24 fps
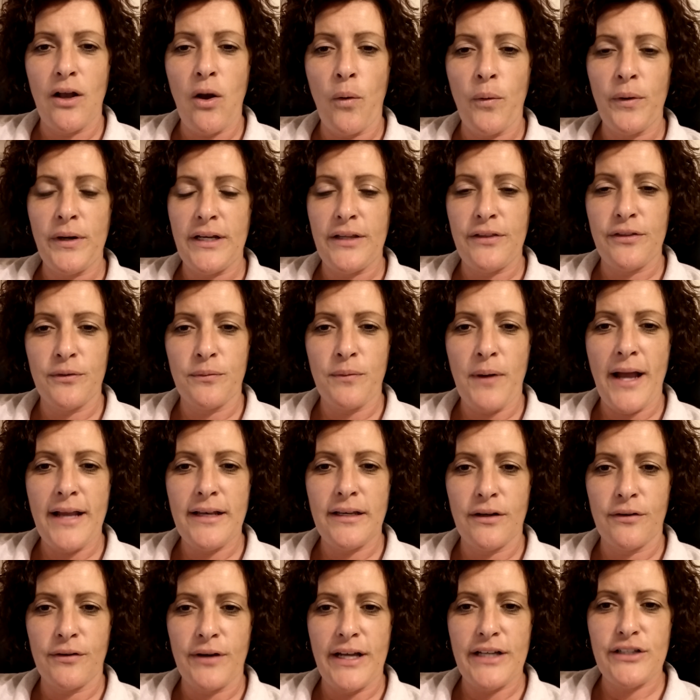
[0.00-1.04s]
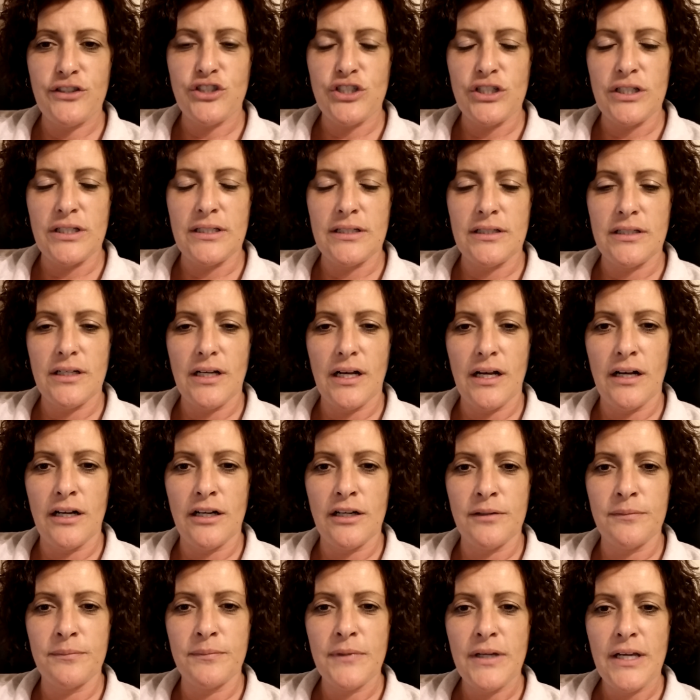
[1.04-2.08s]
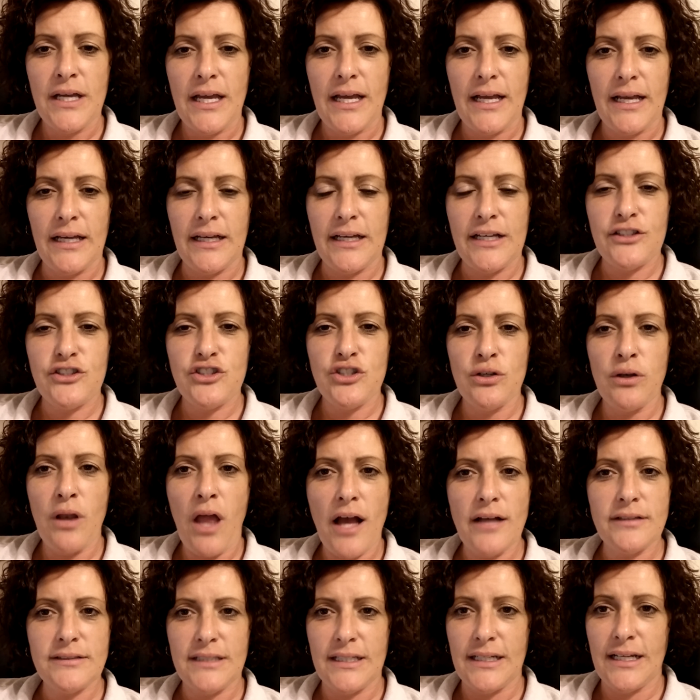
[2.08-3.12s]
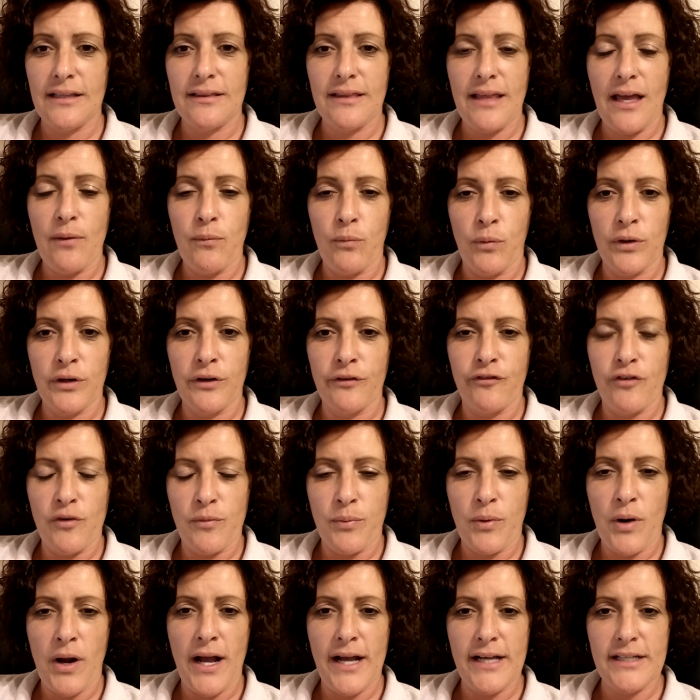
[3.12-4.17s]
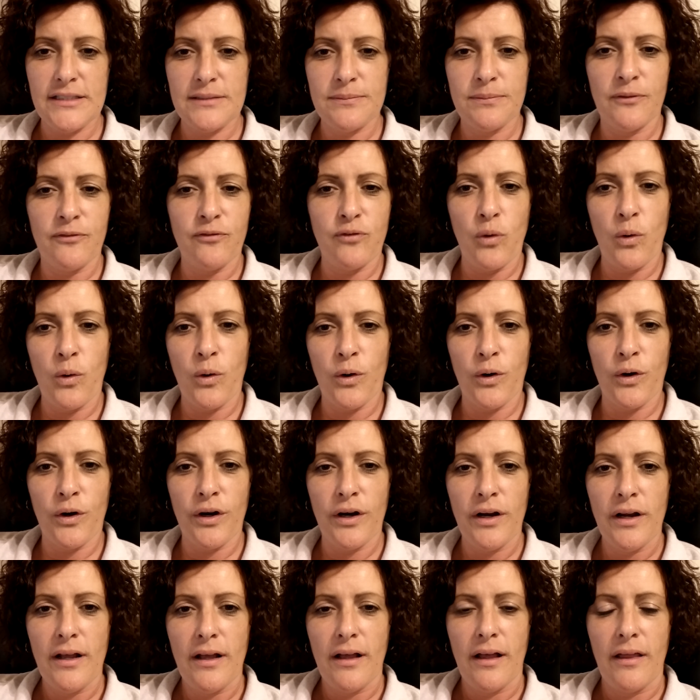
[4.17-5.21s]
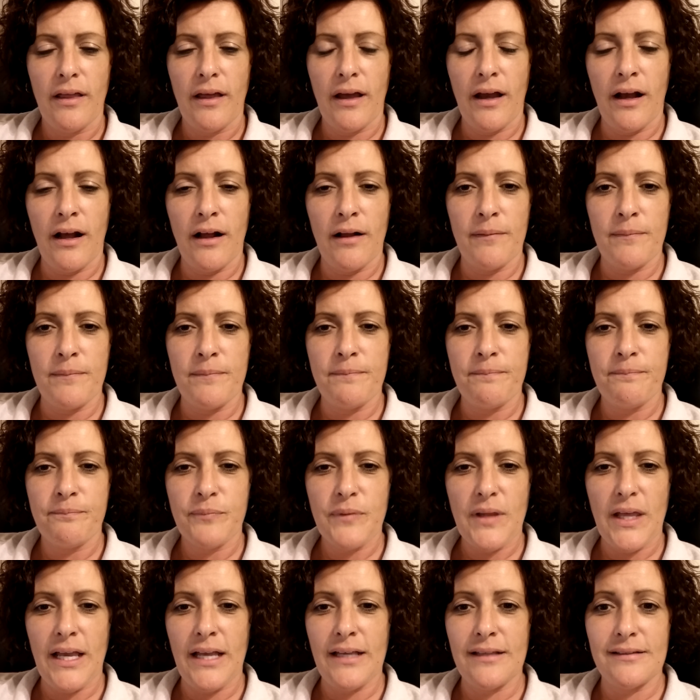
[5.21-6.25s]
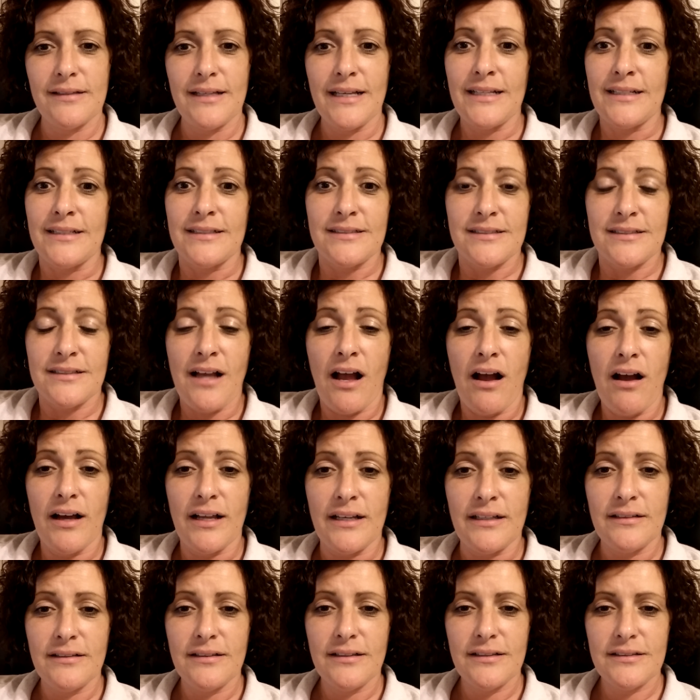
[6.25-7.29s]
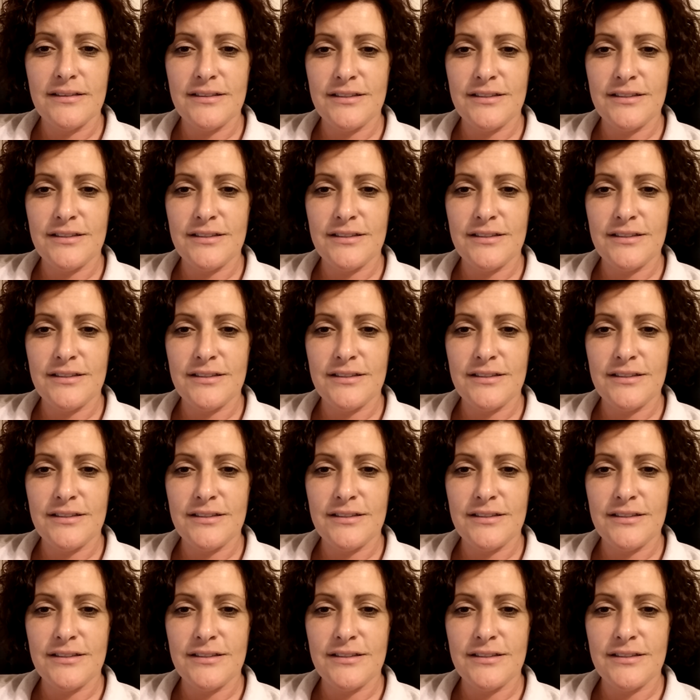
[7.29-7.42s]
going in the right direction, and get you locked in at that wonderful price before it is gone.